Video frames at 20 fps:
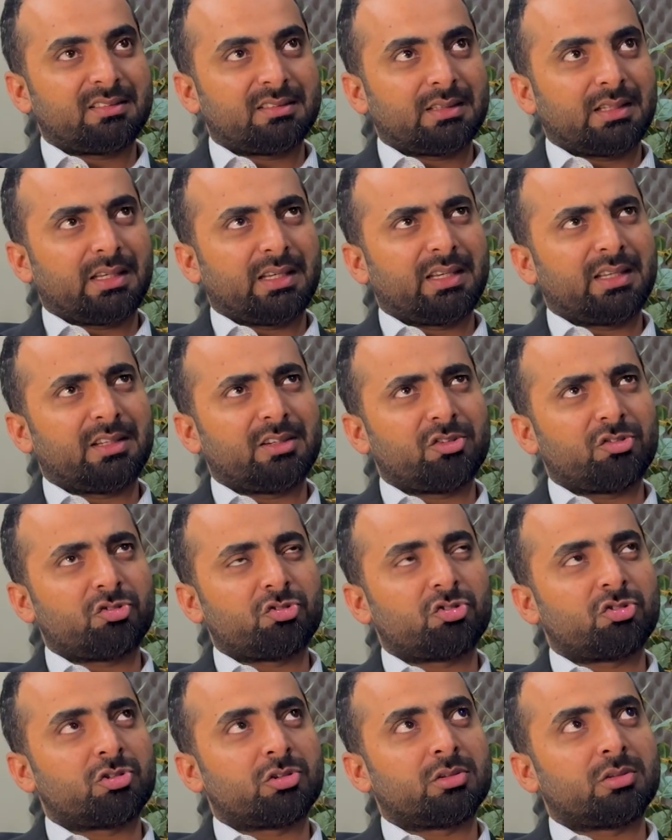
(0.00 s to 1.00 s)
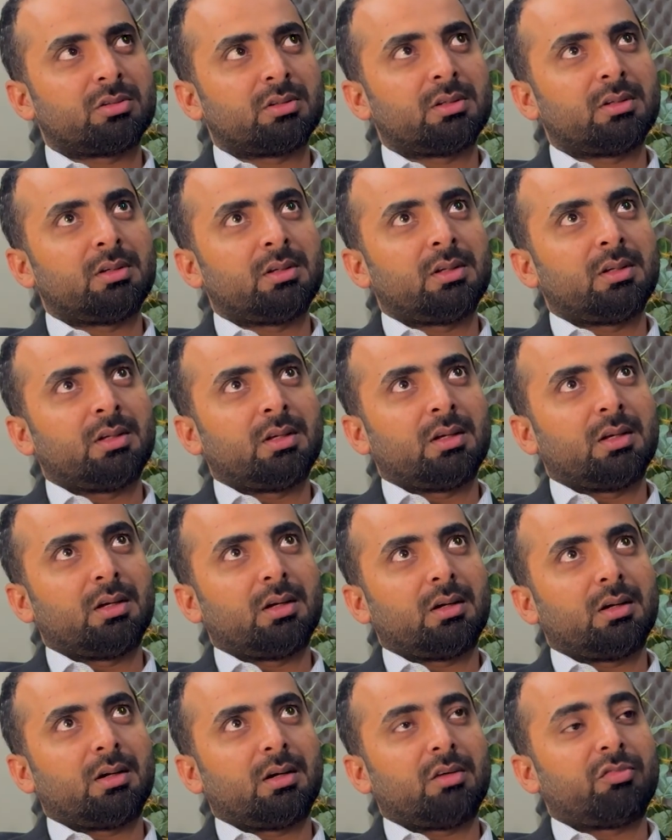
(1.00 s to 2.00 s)
and
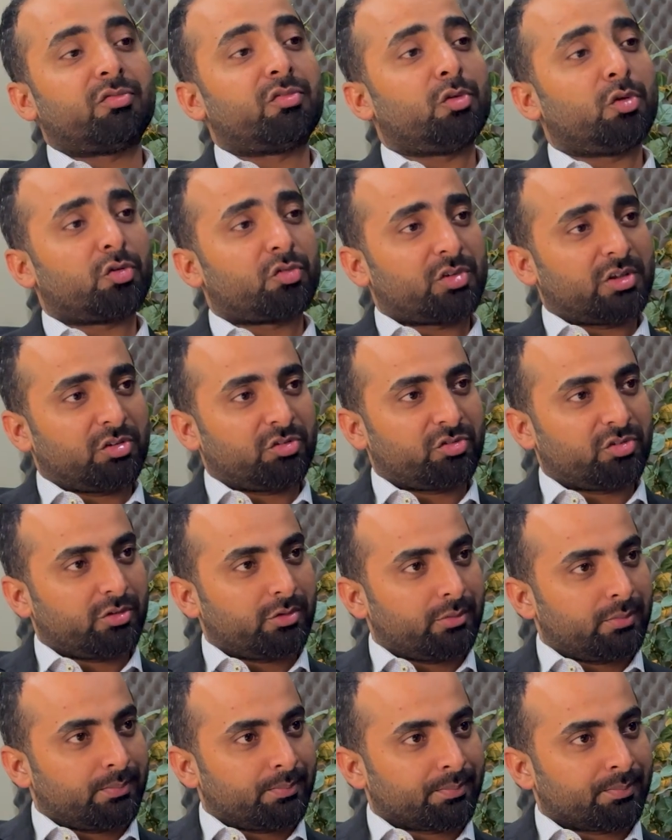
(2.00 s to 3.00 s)
flow sensor